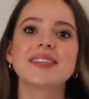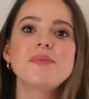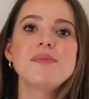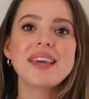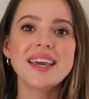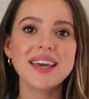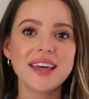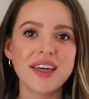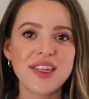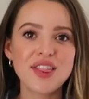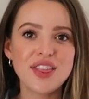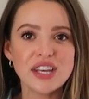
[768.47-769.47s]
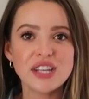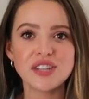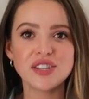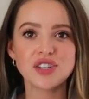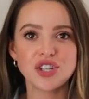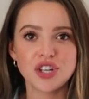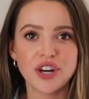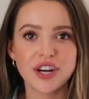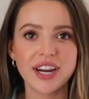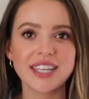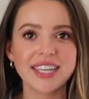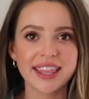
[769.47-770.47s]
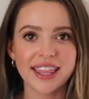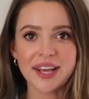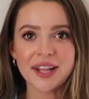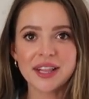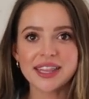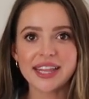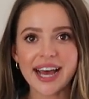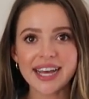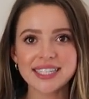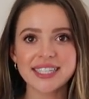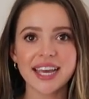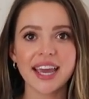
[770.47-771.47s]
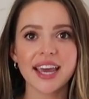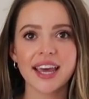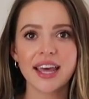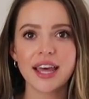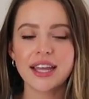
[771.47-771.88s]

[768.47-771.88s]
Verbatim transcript: To me, this shirt is like the classic